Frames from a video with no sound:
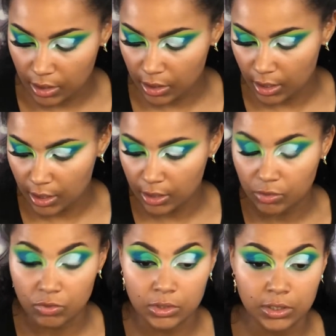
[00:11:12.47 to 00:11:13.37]
then I
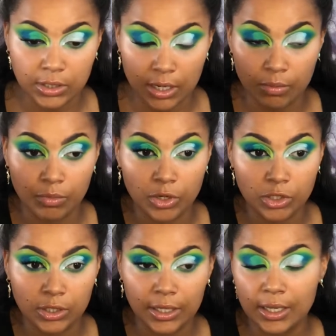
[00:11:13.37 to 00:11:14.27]
used the same brush
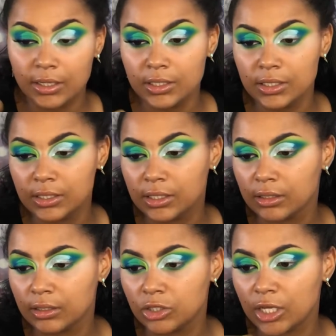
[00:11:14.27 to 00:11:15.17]
again. This is
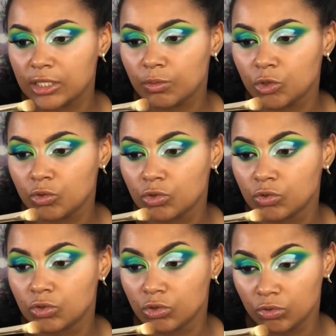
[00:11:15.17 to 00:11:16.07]
the Jessup
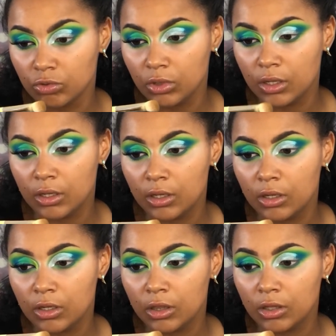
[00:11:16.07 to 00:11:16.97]
222.
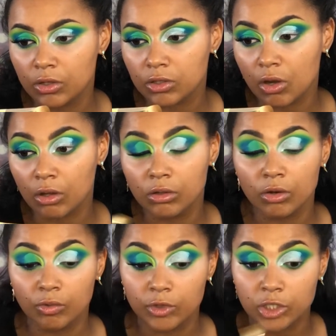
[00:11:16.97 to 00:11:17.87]
Looks all
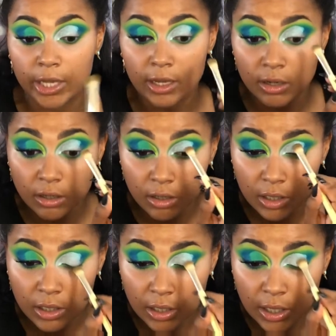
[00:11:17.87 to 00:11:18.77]
over shader.
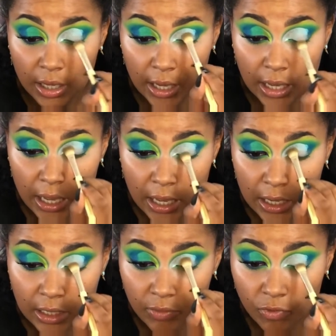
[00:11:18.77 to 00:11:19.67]

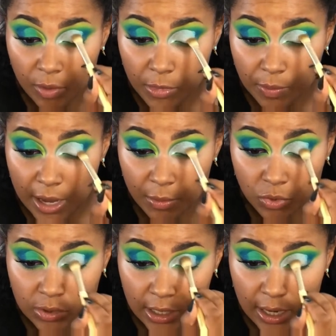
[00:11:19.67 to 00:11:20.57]
And from the bamboo
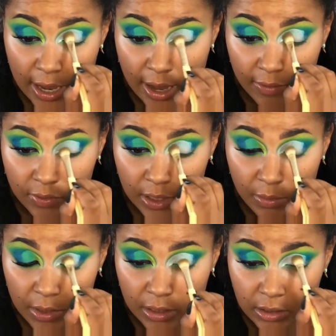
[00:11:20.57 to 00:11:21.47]
set, I have them
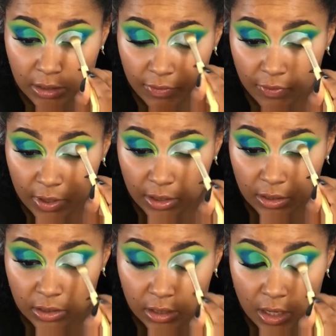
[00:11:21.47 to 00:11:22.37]
in
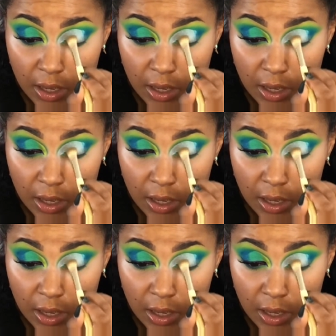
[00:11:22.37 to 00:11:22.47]
different